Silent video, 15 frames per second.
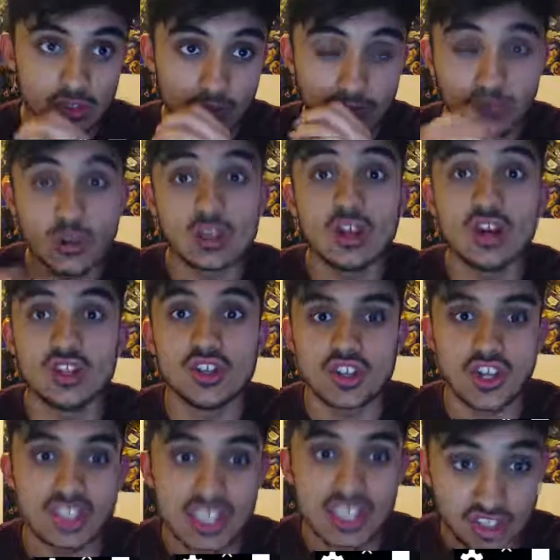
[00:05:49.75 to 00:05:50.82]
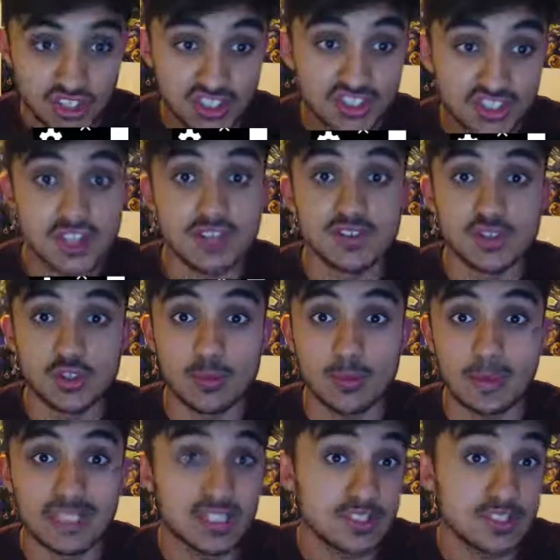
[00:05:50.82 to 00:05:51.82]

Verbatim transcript: follow her journey as she discovers Superman.